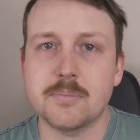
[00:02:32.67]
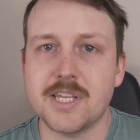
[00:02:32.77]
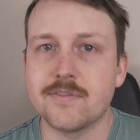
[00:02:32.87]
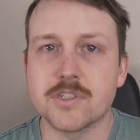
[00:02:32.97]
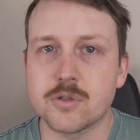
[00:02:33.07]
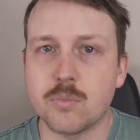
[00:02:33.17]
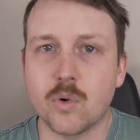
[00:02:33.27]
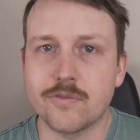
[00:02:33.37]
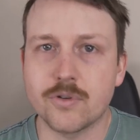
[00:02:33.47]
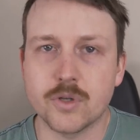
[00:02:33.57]
having
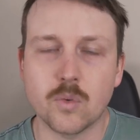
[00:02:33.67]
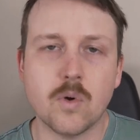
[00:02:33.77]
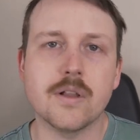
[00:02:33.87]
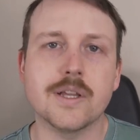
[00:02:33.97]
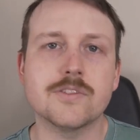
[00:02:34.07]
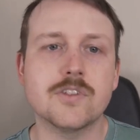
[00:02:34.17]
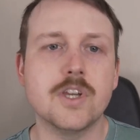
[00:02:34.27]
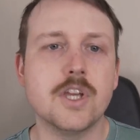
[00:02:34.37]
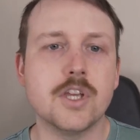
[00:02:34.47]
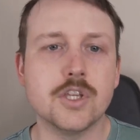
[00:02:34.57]
support for their wallets.
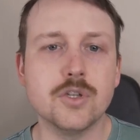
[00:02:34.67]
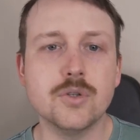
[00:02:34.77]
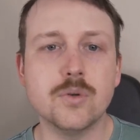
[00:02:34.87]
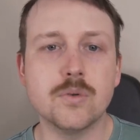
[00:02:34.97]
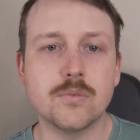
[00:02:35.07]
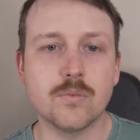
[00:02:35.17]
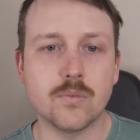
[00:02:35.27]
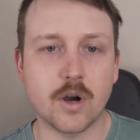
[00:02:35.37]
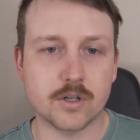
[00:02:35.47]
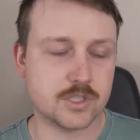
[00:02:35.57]
You
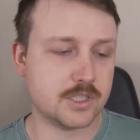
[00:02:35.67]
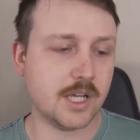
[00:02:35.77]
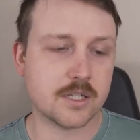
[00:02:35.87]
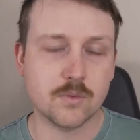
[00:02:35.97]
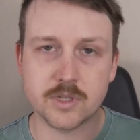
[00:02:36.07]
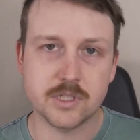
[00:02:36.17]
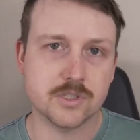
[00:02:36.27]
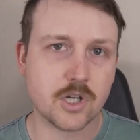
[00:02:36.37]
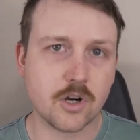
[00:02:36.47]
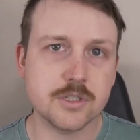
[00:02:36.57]
are stuck with these
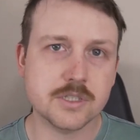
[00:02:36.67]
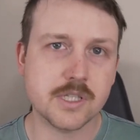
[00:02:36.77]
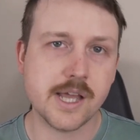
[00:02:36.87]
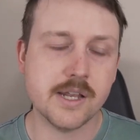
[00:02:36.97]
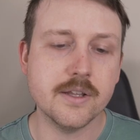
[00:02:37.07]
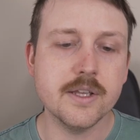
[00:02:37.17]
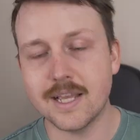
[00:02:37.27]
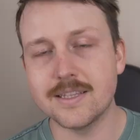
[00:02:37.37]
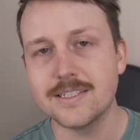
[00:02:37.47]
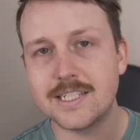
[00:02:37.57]
cards then,
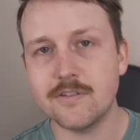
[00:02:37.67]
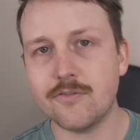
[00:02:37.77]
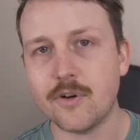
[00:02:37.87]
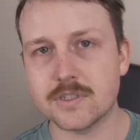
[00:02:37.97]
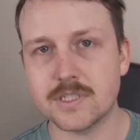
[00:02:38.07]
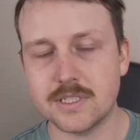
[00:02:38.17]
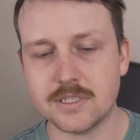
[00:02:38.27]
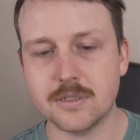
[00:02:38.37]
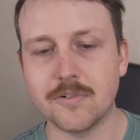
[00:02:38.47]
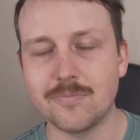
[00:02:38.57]
and the default
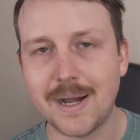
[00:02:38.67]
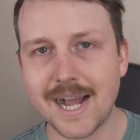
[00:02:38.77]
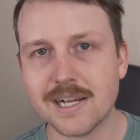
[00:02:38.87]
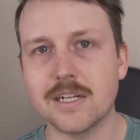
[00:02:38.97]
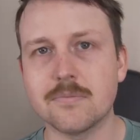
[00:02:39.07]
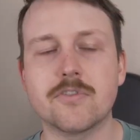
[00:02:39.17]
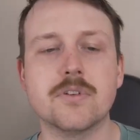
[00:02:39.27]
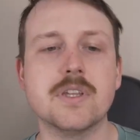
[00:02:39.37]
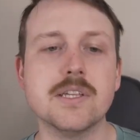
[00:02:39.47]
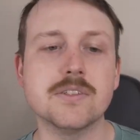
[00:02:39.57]
system of backup for
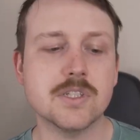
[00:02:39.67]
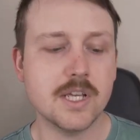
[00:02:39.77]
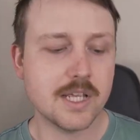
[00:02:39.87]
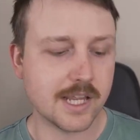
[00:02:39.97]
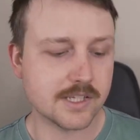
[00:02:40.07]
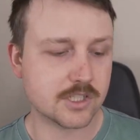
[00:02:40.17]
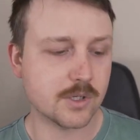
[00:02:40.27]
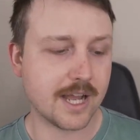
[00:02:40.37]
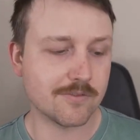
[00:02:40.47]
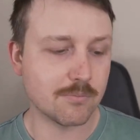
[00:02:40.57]
these is to
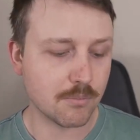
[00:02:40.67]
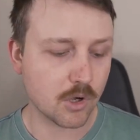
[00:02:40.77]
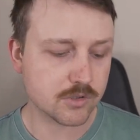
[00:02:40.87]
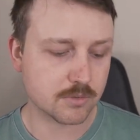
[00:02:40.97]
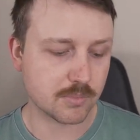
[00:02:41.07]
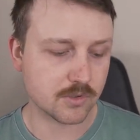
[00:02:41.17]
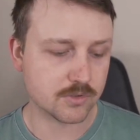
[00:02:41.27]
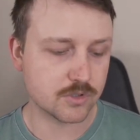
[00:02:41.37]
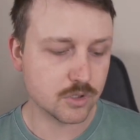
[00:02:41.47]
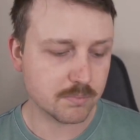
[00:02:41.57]
have multiple
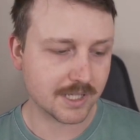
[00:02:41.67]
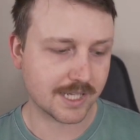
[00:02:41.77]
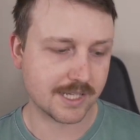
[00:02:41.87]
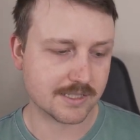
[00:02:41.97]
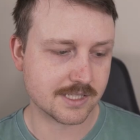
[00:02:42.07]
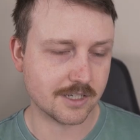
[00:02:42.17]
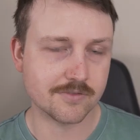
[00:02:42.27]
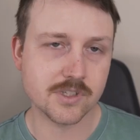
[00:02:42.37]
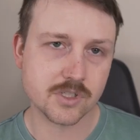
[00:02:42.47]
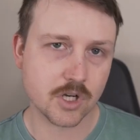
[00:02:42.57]
duplicates of
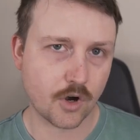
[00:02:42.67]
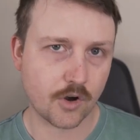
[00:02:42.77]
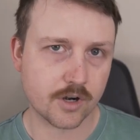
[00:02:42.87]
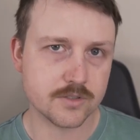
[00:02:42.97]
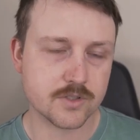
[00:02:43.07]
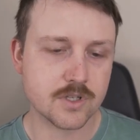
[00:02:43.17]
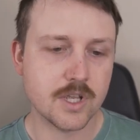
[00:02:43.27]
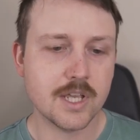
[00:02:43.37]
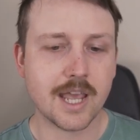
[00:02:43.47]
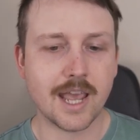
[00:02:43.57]
these cards,
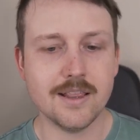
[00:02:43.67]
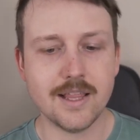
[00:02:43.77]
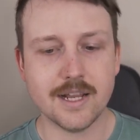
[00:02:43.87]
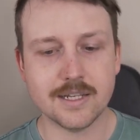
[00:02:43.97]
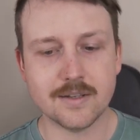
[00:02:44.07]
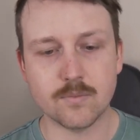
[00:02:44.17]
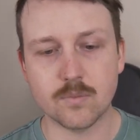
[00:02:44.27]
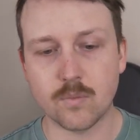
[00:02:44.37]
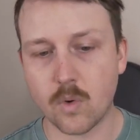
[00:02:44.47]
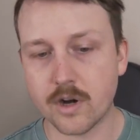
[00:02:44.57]
and that
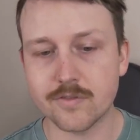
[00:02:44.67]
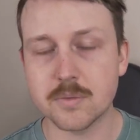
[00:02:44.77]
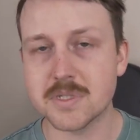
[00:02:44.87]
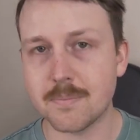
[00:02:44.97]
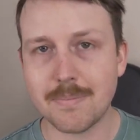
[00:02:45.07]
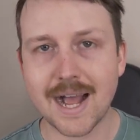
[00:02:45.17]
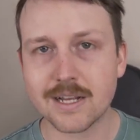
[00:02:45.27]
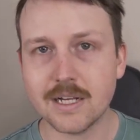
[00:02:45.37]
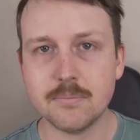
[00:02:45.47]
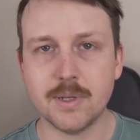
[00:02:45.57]
one of them is a
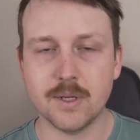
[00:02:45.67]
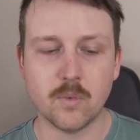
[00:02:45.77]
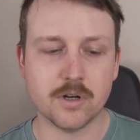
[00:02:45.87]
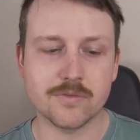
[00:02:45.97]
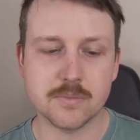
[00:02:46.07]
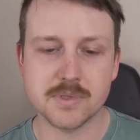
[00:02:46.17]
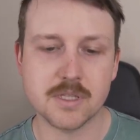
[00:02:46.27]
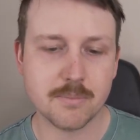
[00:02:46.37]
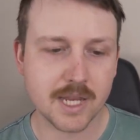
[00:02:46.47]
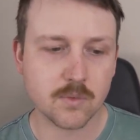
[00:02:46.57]
backup and one of them is
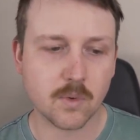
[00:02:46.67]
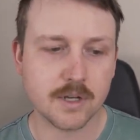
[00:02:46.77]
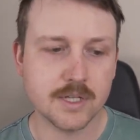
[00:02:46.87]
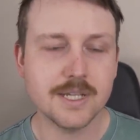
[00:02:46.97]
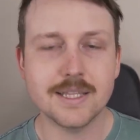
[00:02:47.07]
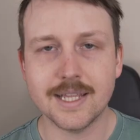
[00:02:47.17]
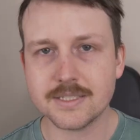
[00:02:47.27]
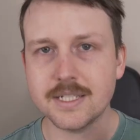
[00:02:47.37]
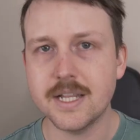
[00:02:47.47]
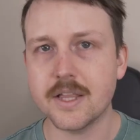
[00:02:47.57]
the main one. That's
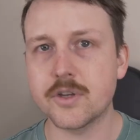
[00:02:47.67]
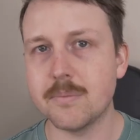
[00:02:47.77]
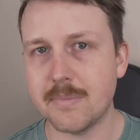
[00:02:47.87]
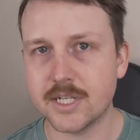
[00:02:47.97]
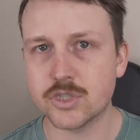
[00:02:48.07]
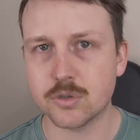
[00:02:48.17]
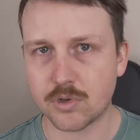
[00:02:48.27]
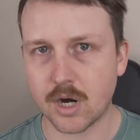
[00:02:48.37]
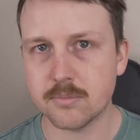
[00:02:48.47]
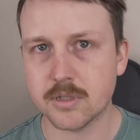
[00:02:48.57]
another major
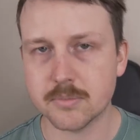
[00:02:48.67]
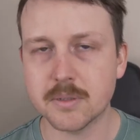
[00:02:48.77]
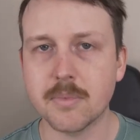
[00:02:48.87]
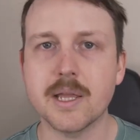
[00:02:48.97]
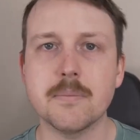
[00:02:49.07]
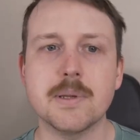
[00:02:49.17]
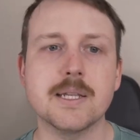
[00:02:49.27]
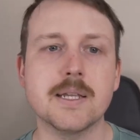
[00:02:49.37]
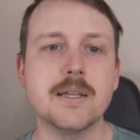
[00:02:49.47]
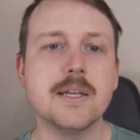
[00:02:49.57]
problem, in my
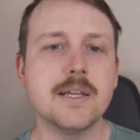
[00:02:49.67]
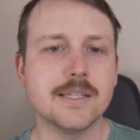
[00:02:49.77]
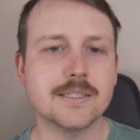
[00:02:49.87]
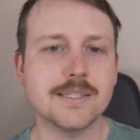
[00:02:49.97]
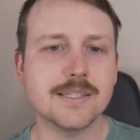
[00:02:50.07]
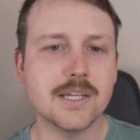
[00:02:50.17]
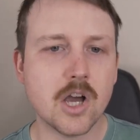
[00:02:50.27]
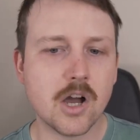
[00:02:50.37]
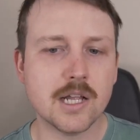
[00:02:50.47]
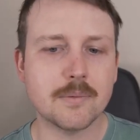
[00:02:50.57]
opinion. This does
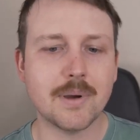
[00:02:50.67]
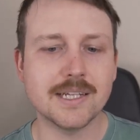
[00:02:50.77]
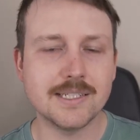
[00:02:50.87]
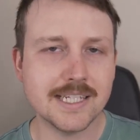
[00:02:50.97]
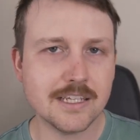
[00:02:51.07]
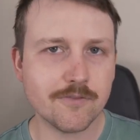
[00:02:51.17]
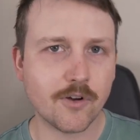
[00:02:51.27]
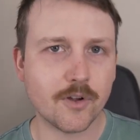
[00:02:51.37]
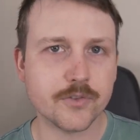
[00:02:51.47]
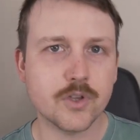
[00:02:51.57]
not, by
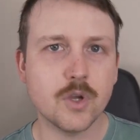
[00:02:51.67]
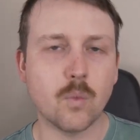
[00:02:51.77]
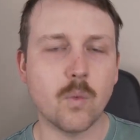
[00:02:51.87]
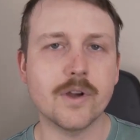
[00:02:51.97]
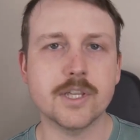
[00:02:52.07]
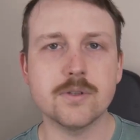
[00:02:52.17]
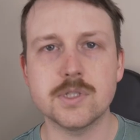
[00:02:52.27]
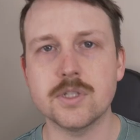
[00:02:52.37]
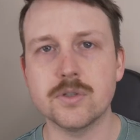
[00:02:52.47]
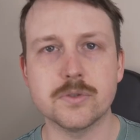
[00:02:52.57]
default, want you
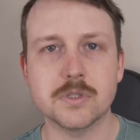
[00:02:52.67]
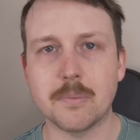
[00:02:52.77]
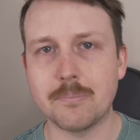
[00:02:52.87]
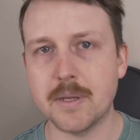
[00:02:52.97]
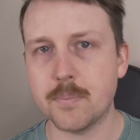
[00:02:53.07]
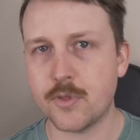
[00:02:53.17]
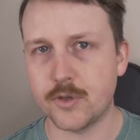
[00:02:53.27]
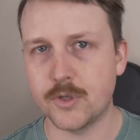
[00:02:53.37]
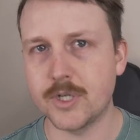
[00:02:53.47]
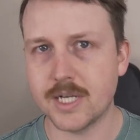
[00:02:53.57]
to use
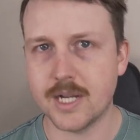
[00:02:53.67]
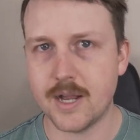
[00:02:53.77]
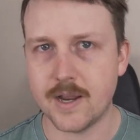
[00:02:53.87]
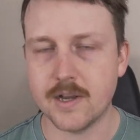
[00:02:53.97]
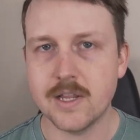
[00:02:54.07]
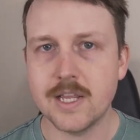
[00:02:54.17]
BIP39.